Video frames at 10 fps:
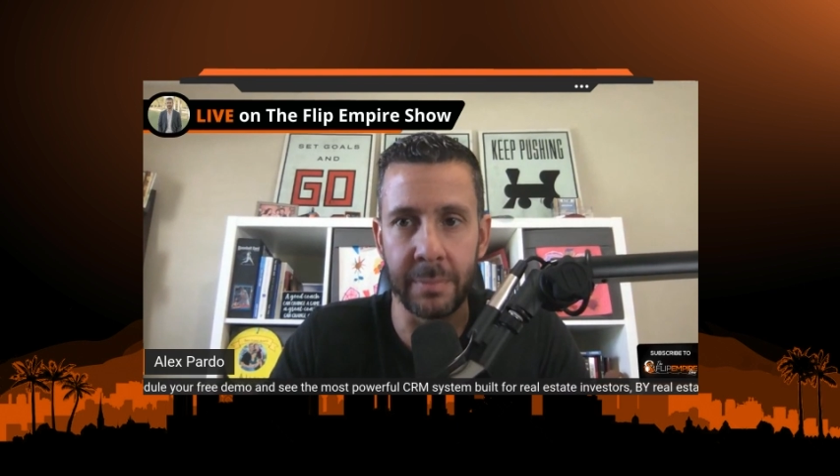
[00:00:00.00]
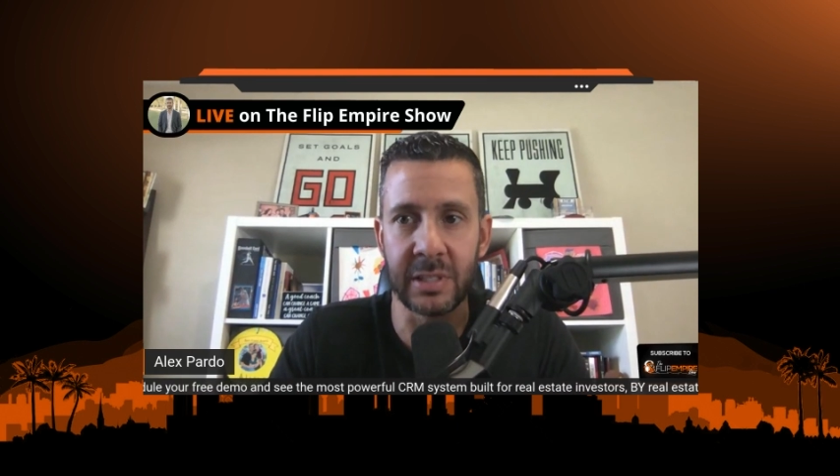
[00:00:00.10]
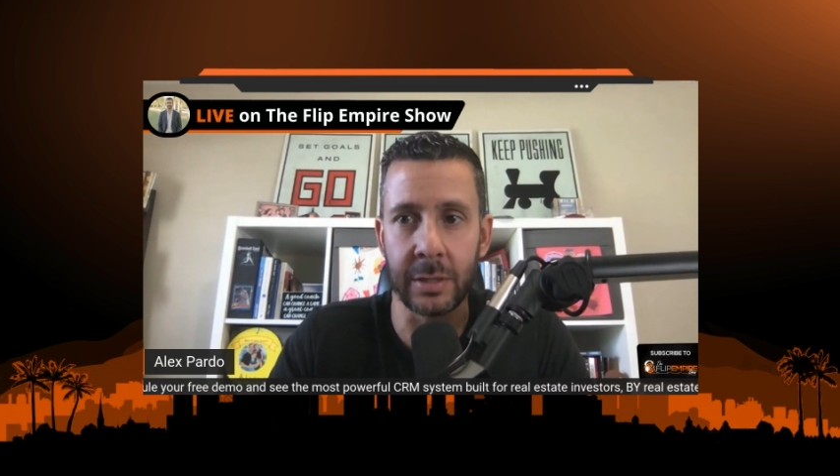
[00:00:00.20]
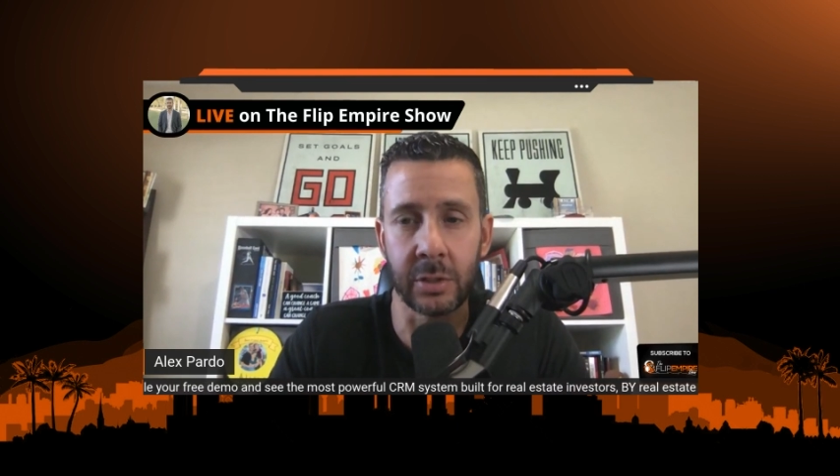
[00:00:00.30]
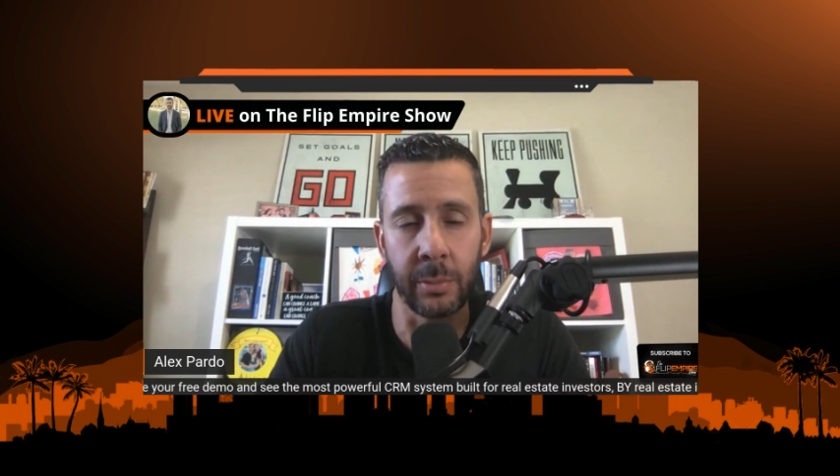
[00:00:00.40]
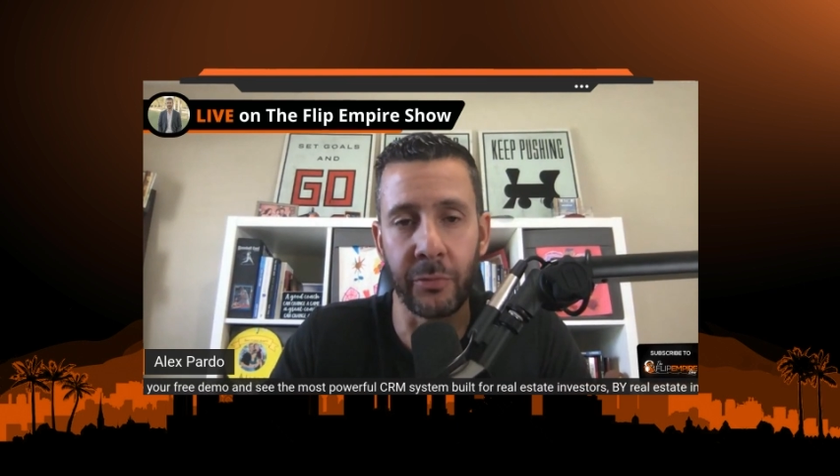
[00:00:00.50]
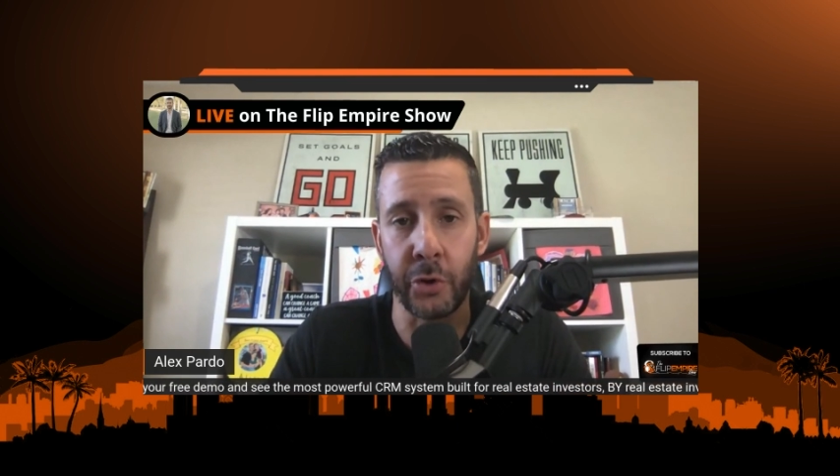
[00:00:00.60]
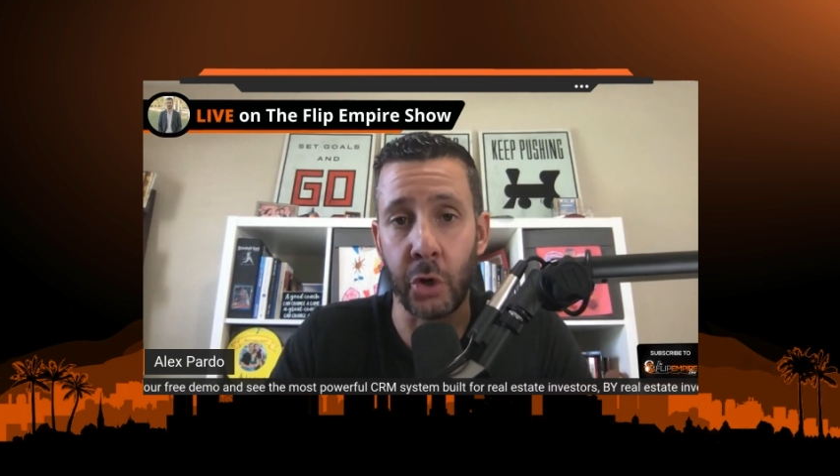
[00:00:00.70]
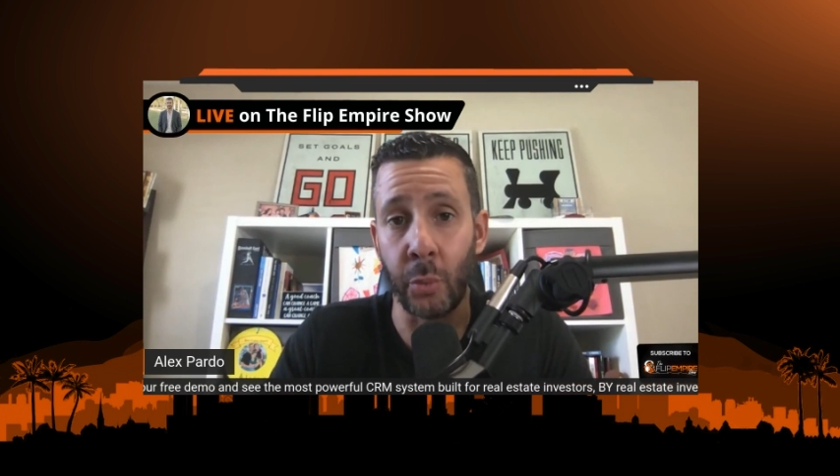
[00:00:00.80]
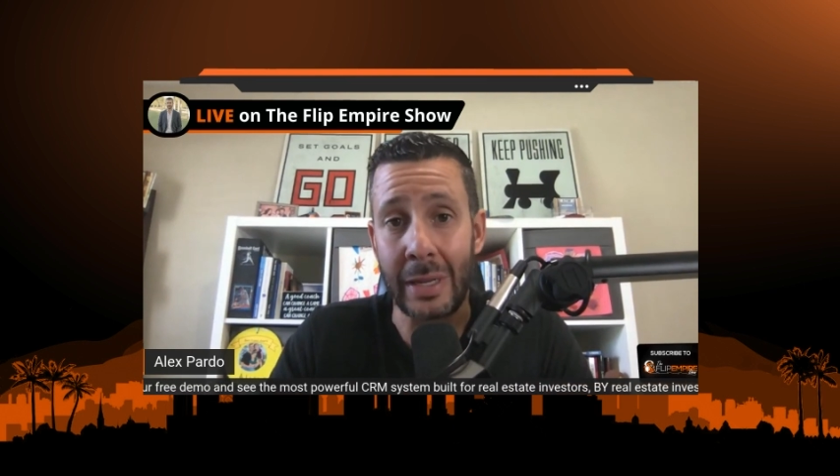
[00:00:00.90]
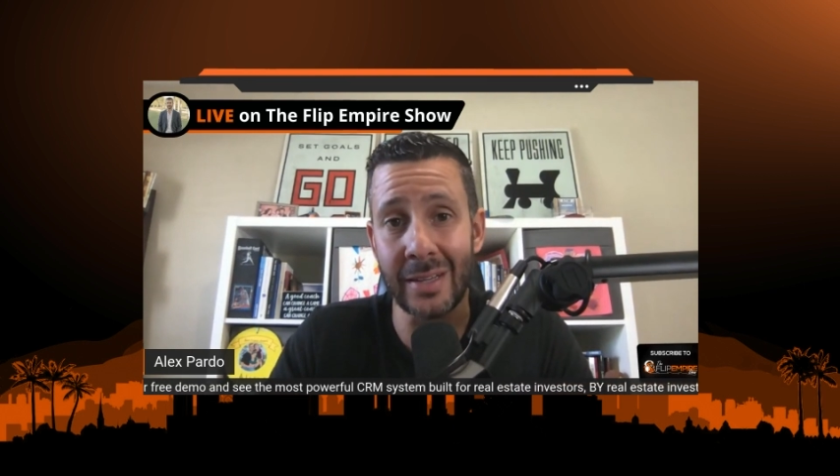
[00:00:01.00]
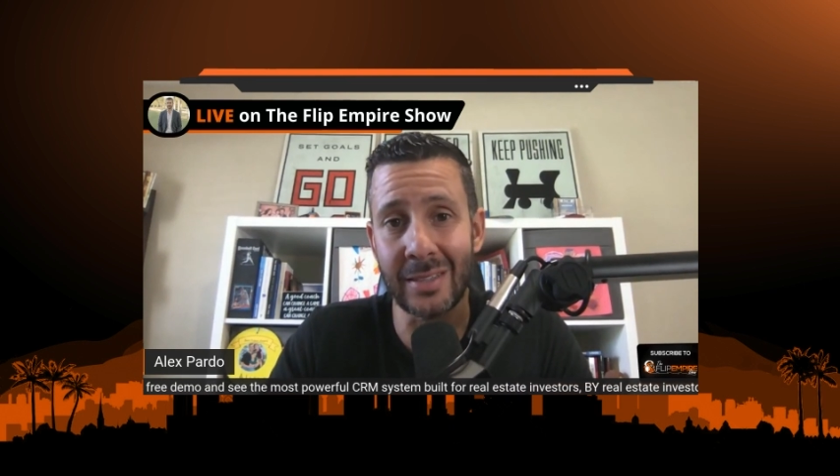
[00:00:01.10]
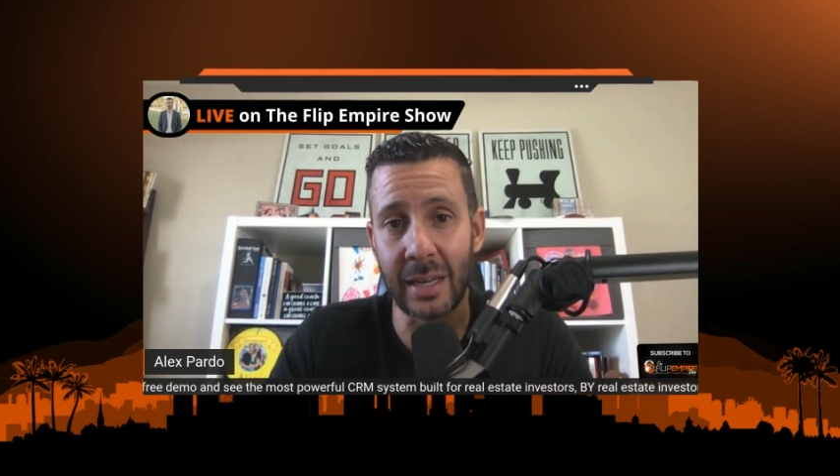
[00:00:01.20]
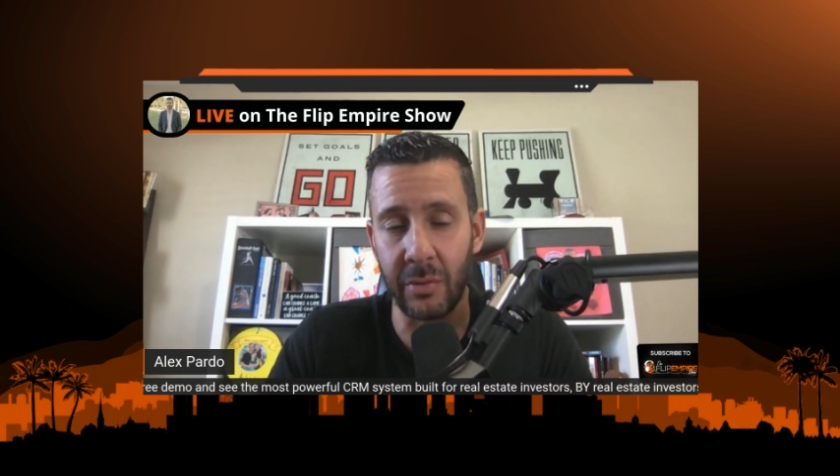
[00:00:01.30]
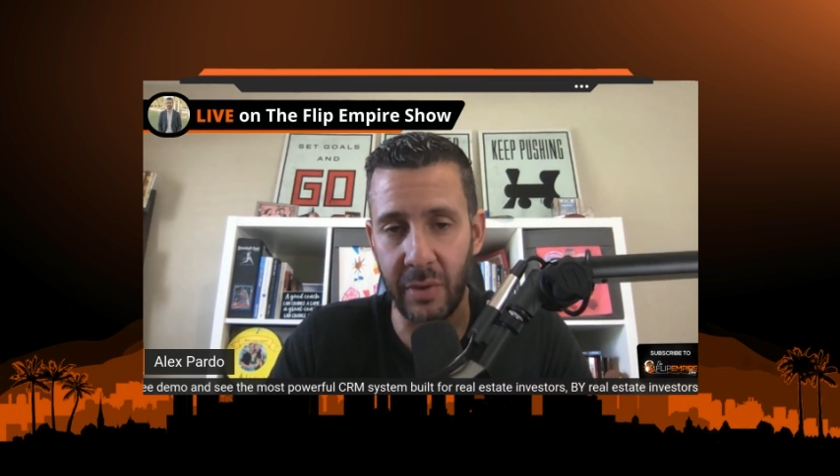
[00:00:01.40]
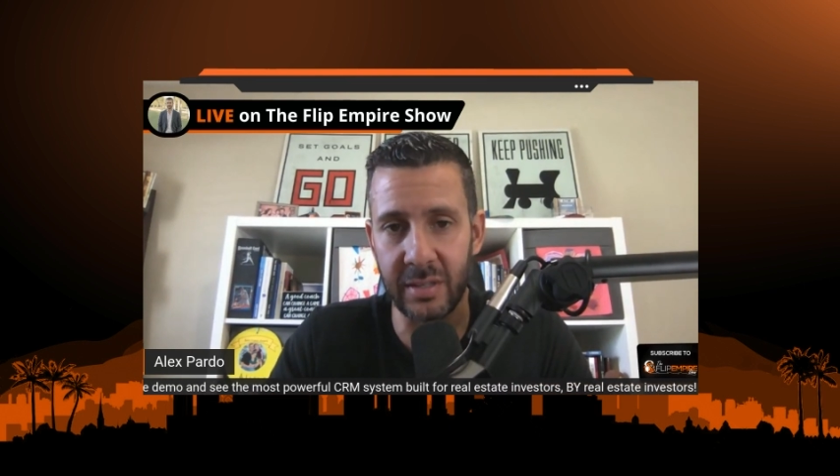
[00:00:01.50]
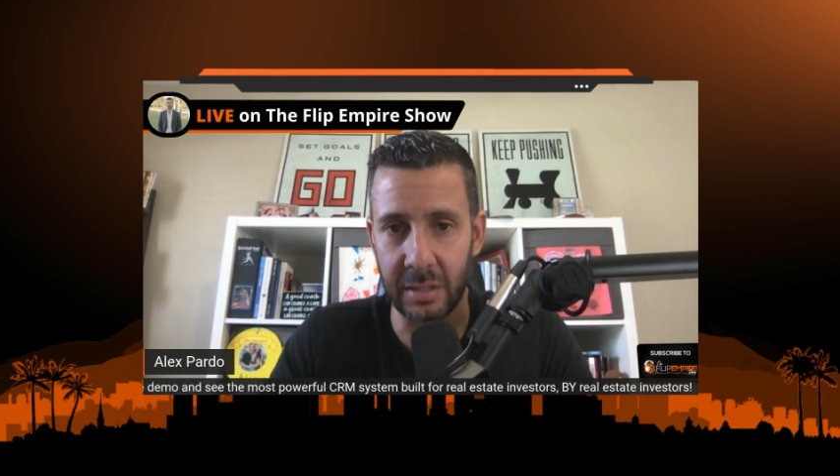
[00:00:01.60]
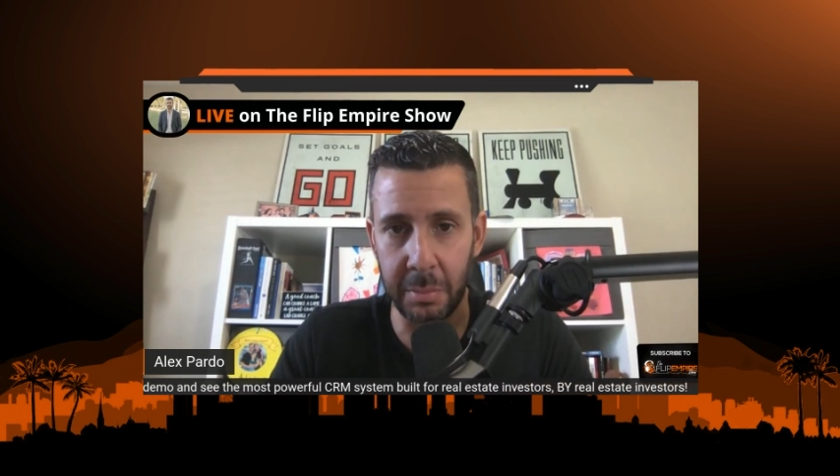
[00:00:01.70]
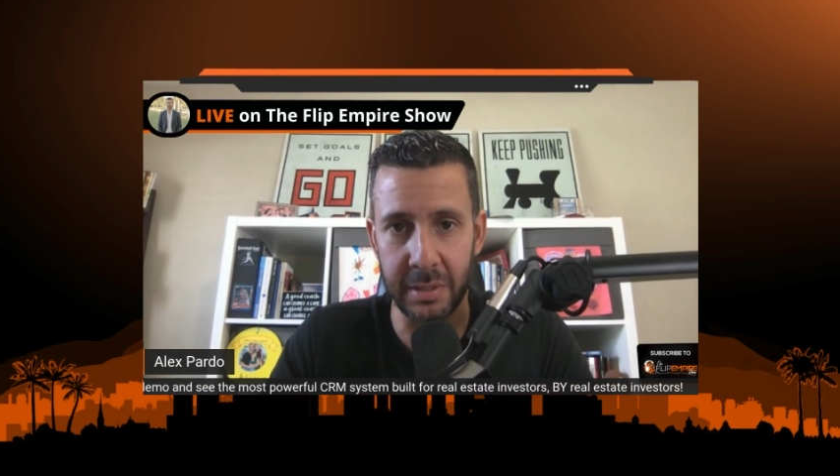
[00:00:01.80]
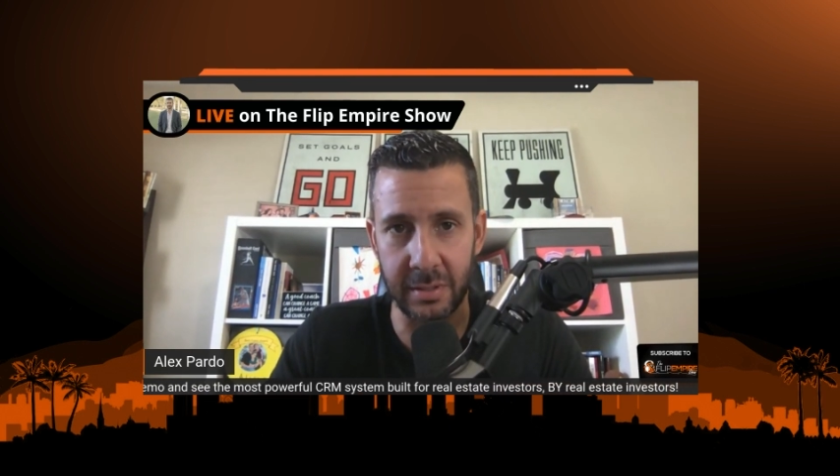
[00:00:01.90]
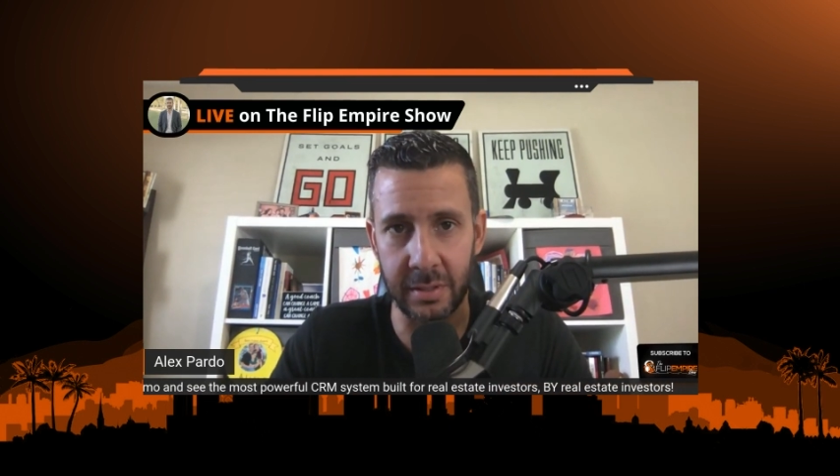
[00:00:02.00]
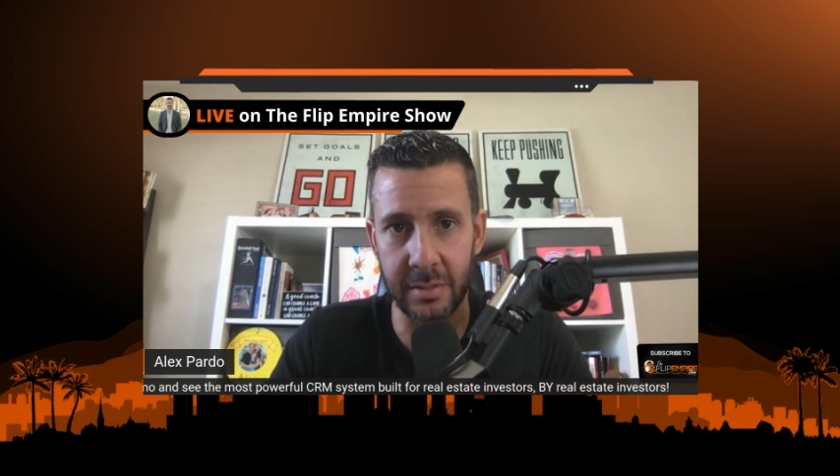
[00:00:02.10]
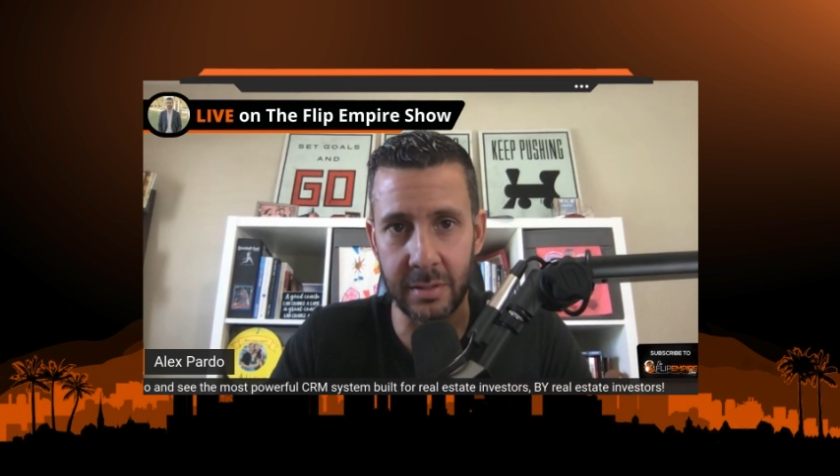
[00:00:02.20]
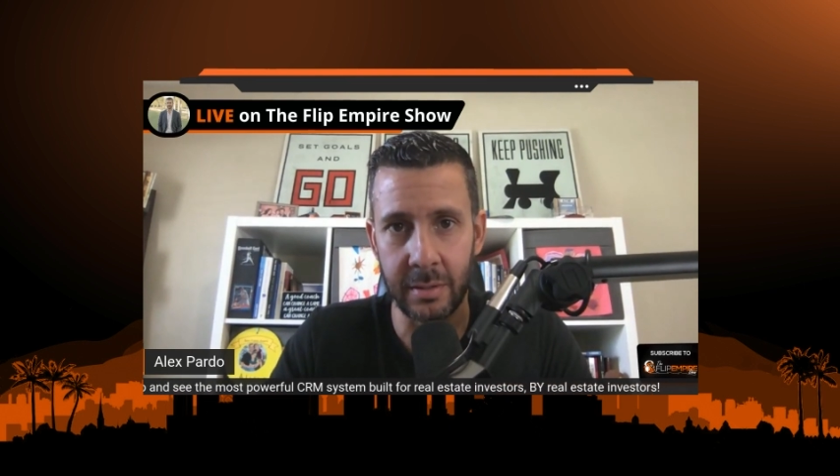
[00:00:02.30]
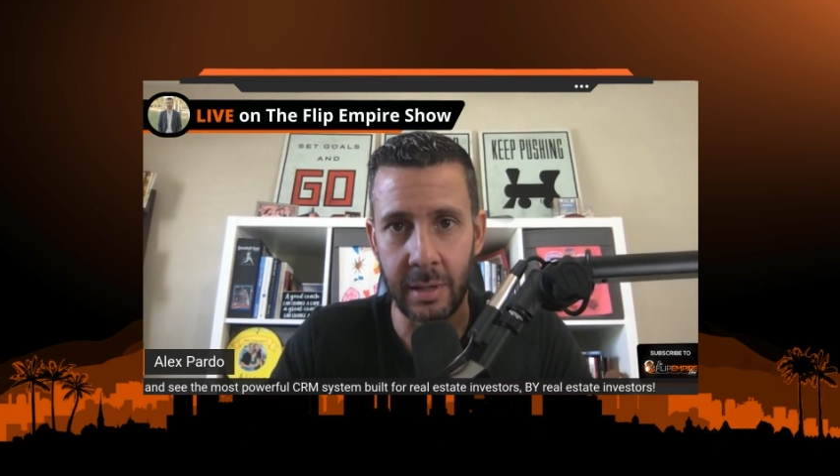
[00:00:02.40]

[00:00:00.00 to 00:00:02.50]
system for your real estate investing business?